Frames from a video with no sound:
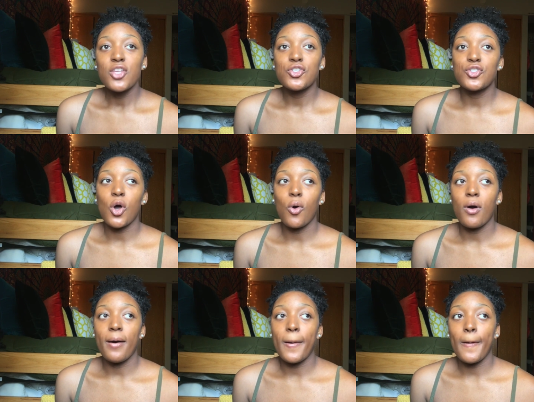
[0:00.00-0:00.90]

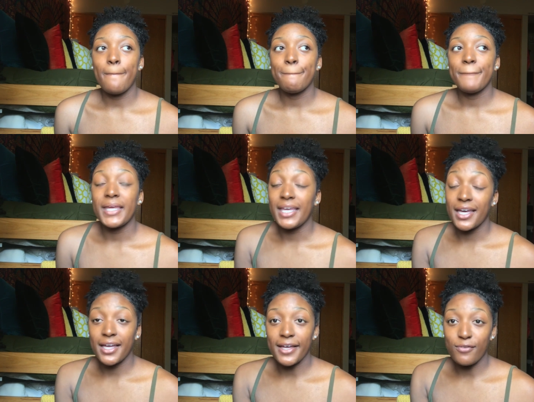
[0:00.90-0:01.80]
So
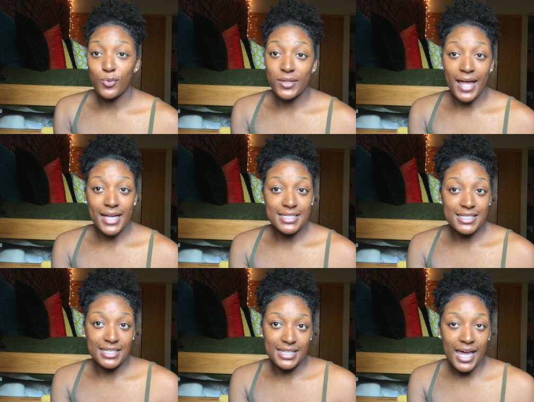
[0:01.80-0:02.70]
yeah, if you would like to
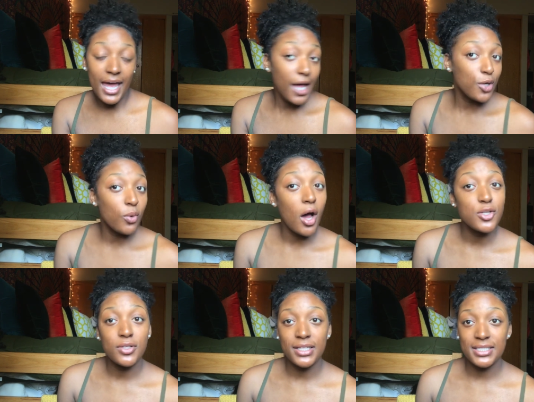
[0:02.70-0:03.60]
see that, you will
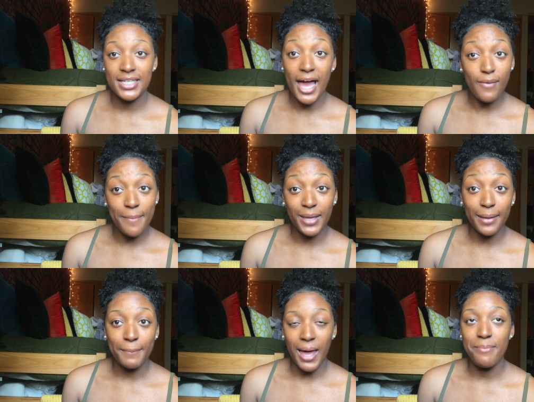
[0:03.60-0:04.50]
also like to see how I
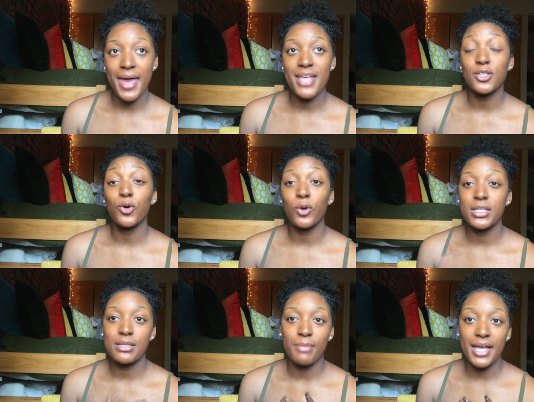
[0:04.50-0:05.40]
make my mask
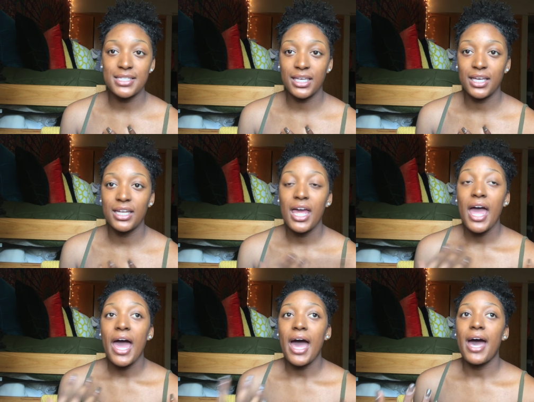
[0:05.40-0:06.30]
according to my skin,
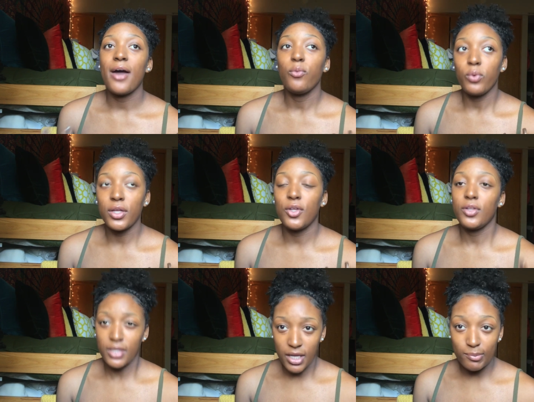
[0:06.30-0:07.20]
I
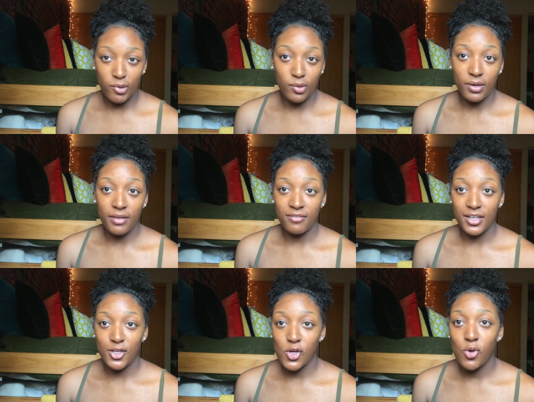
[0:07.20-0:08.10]
will upload a
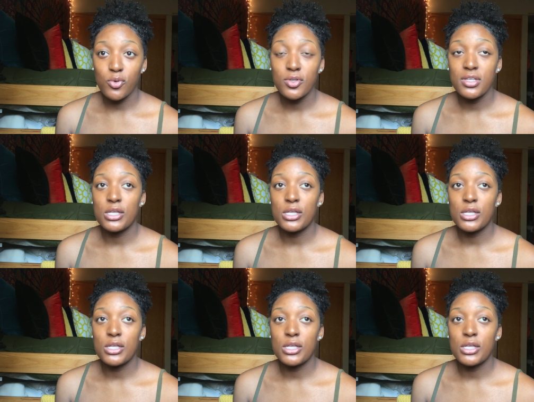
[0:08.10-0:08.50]
video.